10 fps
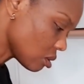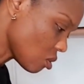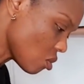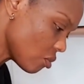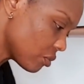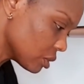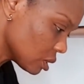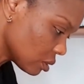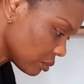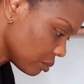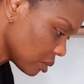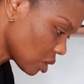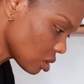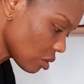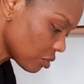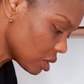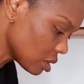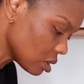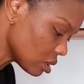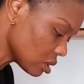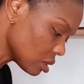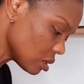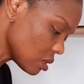oven because of the